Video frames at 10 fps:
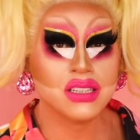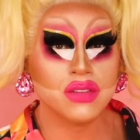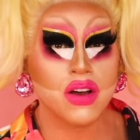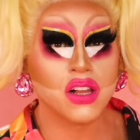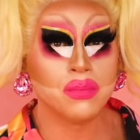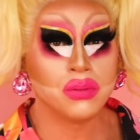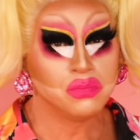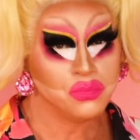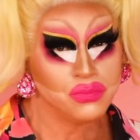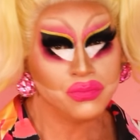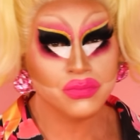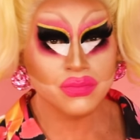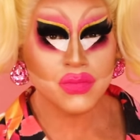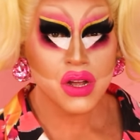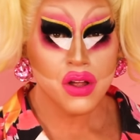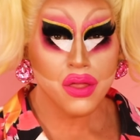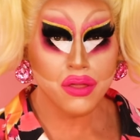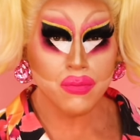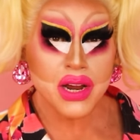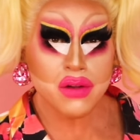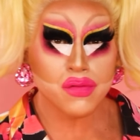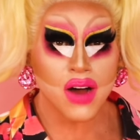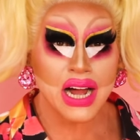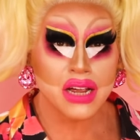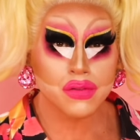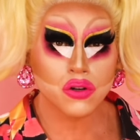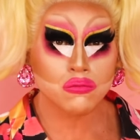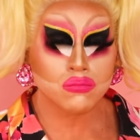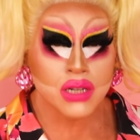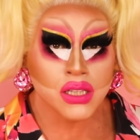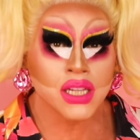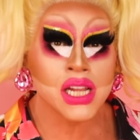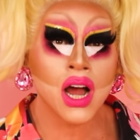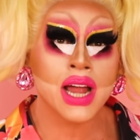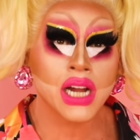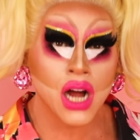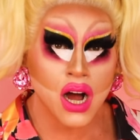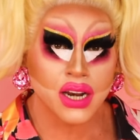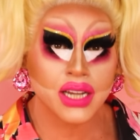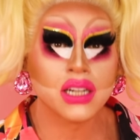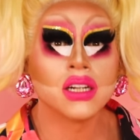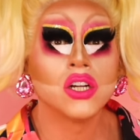develop mm, three to five really iconic